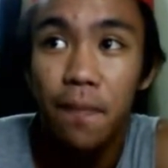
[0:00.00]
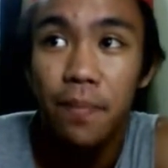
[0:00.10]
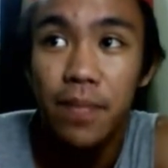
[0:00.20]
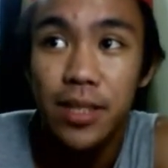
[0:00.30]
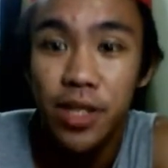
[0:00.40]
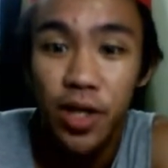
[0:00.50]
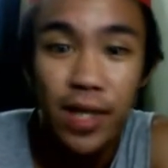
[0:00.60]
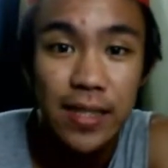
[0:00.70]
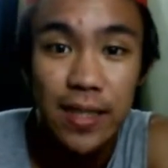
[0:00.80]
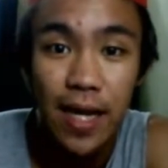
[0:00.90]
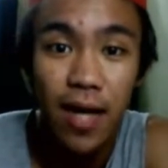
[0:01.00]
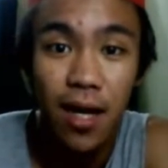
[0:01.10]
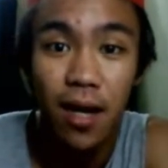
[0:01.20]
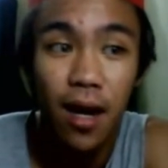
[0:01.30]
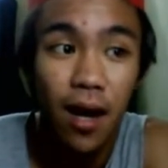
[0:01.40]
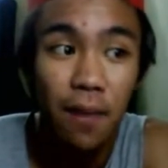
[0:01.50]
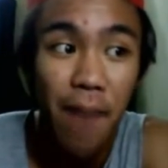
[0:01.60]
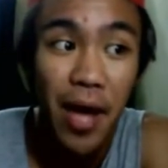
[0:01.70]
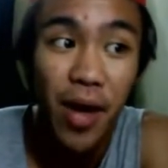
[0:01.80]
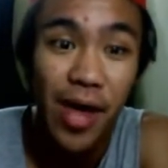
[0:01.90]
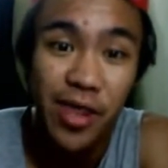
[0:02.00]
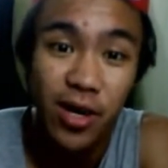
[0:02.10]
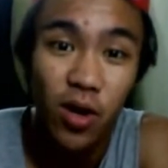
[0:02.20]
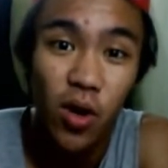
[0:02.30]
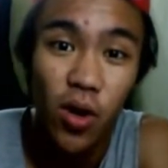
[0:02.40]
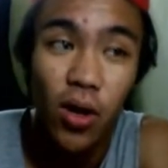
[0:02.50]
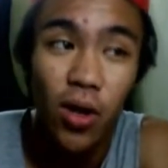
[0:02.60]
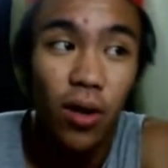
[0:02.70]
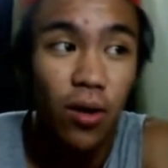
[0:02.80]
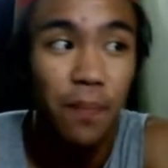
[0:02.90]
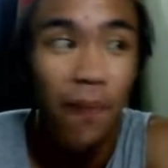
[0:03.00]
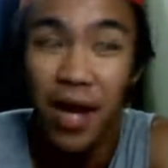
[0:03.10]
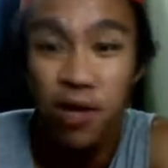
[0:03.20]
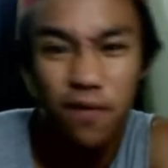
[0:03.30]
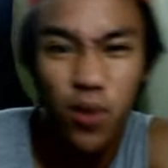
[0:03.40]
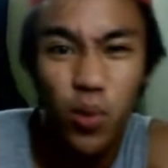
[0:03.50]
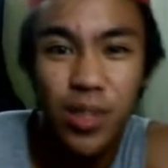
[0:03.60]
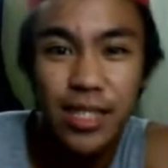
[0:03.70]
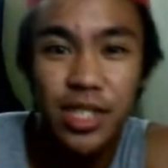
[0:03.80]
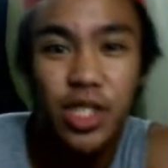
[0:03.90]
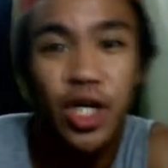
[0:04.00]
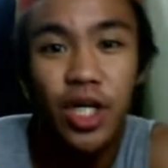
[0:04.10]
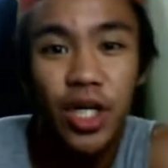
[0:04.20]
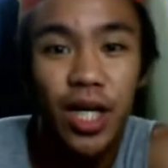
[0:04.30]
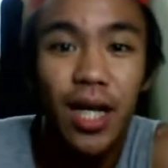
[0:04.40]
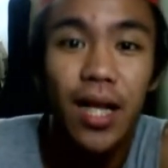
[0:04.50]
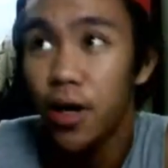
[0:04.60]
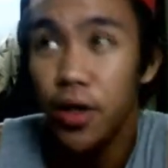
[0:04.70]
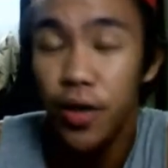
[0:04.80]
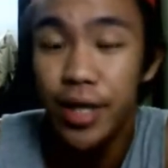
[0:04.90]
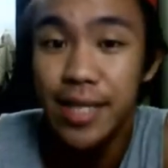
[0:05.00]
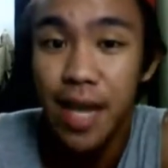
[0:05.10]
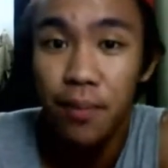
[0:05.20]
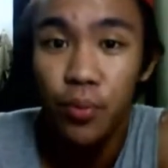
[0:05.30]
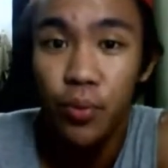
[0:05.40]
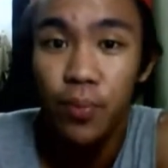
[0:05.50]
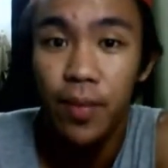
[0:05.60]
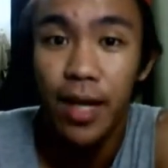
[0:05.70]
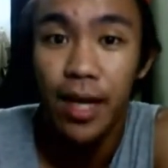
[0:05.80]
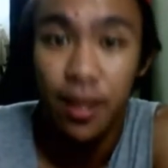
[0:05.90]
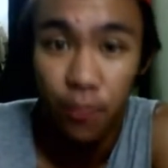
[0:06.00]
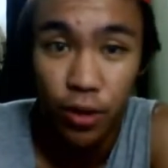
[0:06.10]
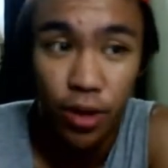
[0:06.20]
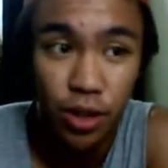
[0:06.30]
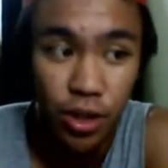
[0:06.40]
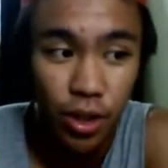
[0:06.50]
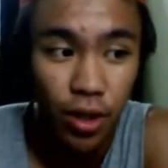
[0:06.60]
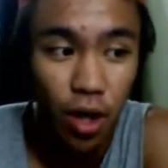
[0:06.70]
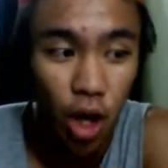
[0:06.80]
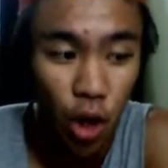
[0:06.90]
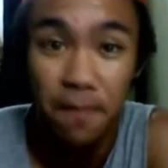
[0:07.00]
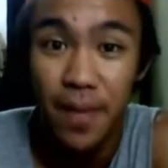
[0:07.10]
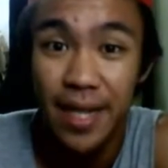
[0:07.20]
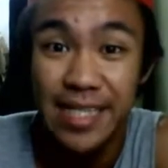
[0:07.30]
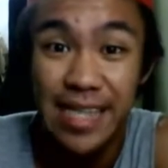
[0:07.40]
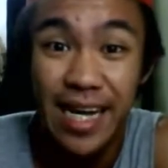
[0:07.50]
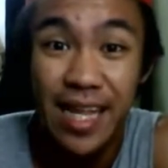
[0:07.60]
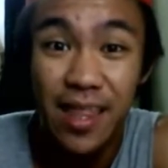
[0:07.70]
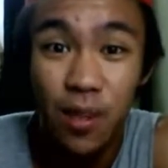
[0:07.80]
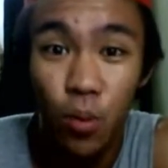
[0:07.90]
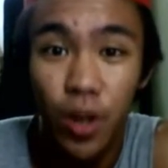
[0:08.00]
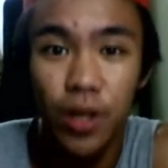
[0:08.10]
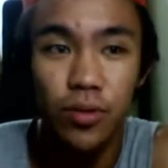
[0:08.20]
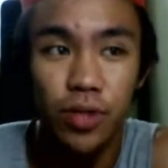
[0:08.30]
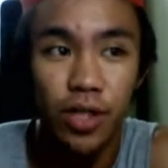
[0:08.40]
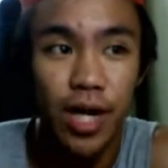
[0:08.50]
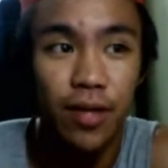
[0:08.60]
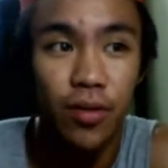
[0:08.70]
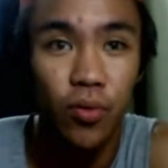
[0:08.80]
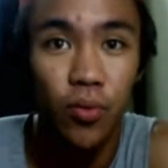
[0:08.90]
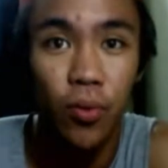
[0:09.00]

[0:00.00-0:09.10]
materials like bioethanol or biofuels in general. Another example would be like the production of penicillin, where you try to